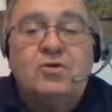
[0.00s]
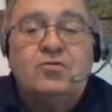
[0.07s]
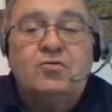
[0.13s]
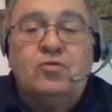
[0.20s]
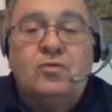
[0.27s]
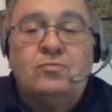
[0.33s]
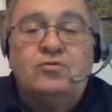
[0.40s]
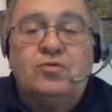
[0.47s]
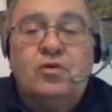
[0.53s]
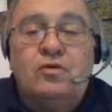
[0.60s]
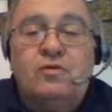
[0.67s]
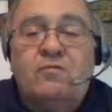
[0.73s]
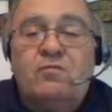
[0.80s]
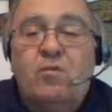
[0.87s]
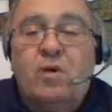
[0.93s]
to
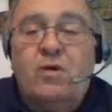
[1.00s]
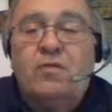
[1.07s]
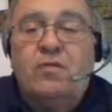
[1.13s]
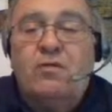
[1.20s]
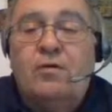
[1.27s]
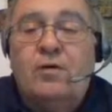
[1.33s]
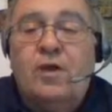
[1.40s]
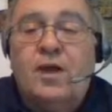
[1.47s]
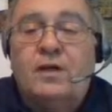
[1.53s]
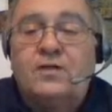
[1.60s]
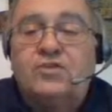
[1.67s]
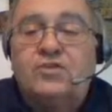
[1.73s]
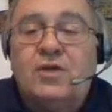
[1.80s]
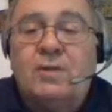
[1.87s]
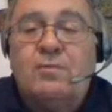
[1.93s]
observe whether or not
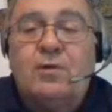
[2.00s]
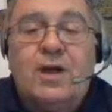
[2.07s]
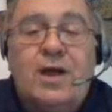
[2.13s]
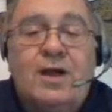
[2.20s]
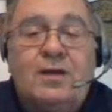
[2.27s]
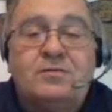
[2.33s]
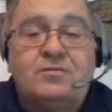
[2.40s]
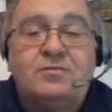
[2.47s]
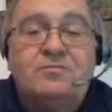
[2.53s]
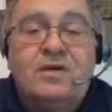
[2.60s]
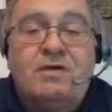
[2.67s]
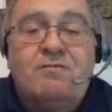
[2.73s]
separate items of